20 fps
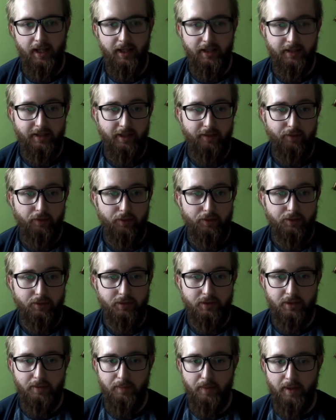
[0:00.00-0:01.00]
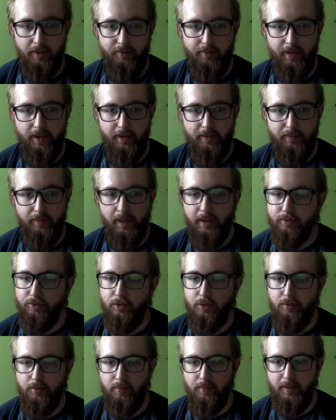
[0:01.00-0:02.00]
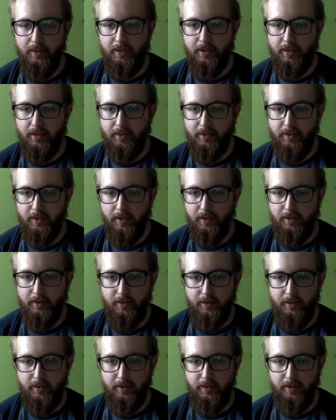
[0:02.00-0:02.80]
And uh, DevOps was the perfect platform for me to do so.